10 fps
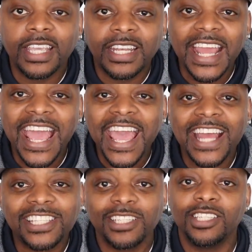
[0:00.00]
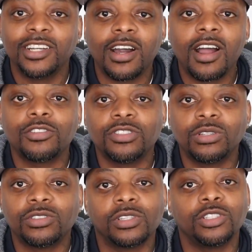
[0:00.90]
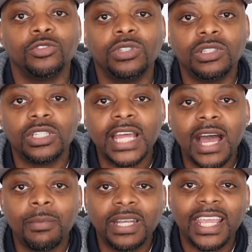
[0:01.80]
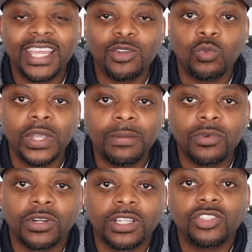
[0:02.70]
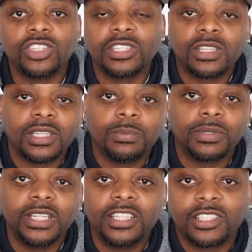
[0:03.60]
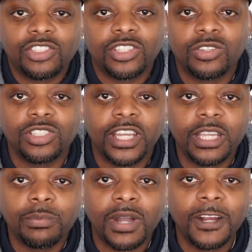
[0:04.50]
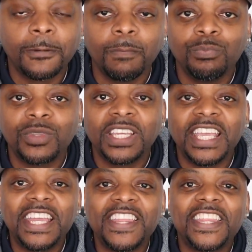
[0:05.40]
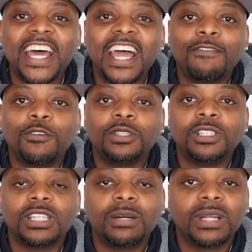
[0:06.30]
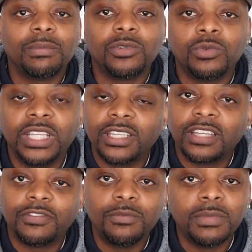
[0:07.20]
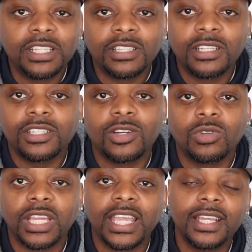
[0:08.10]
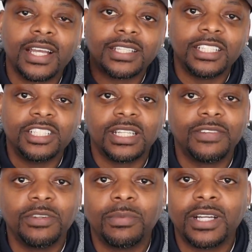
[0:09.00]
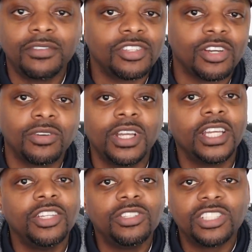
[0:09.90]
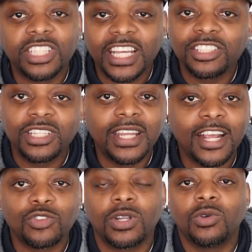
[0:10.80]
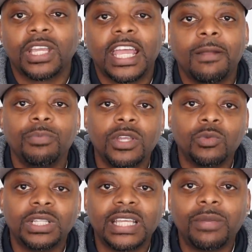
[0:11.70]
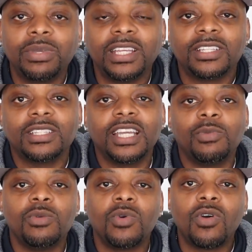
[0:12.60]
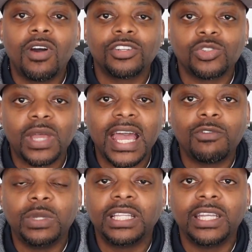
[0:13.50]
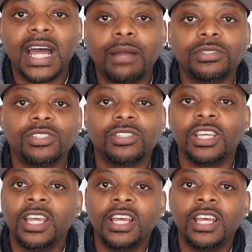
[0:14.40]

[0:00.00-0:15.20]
and add to your arsenal so that you can dominate and win more consistently, please consider taking part in that for this upcoming week. If you miss it, it's okay. I teach it every month, so you just catch the next one, okay? With that being said, we will also have weekly options